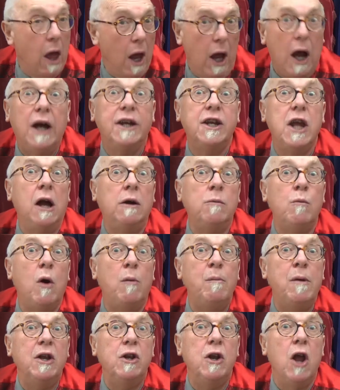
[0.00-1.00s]
A young
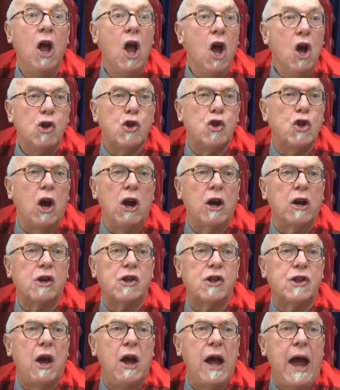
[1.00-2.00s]
woman
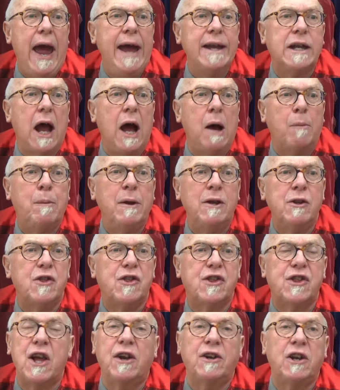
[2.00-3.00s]
jerks her head up in
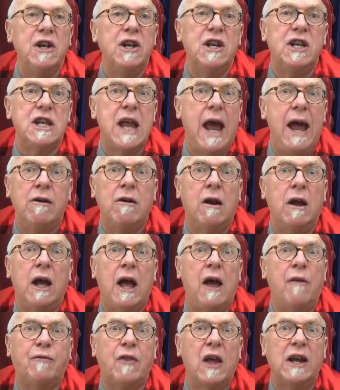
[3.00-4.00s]
sudden terror
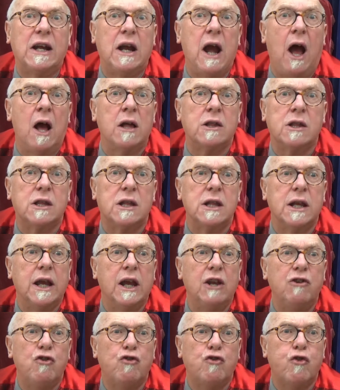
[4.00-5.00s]
at the
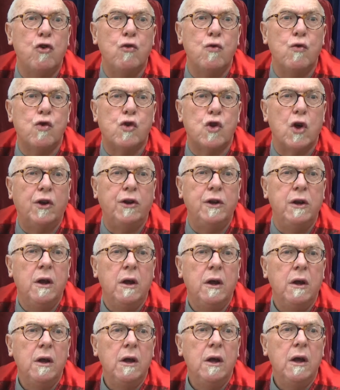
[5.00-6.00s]
ghastly intrusion.
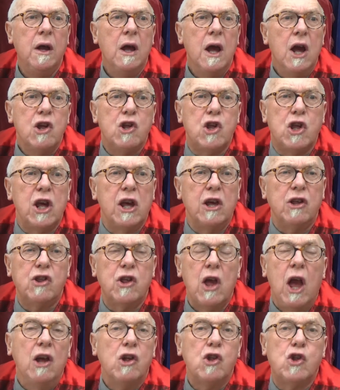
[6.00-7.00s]
She
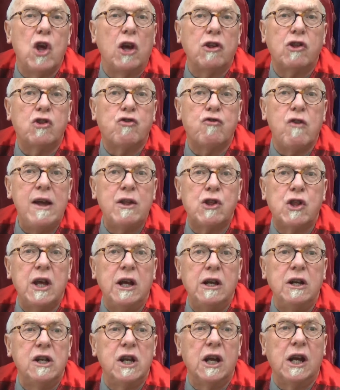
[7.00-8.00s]
is just
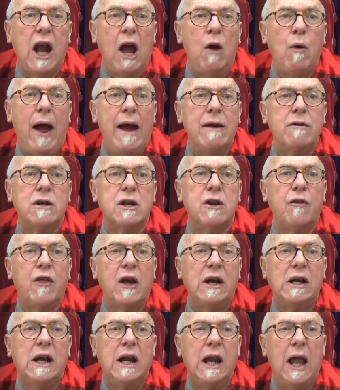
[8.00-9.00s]
dressing to go out to
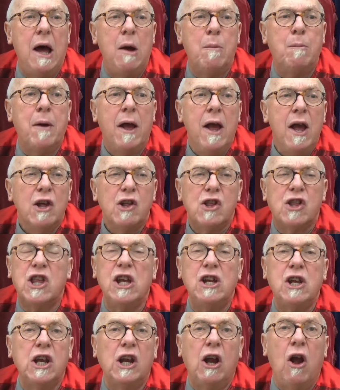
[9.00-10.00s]
the club,
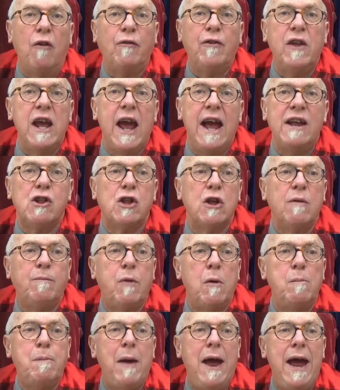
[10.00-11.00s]
sitting on the edge of
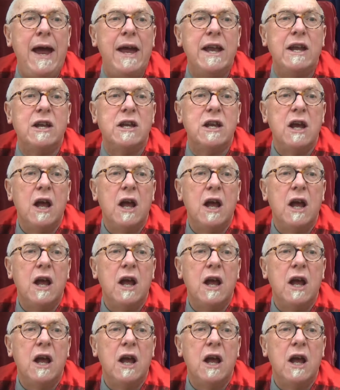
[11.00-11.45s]
the bed,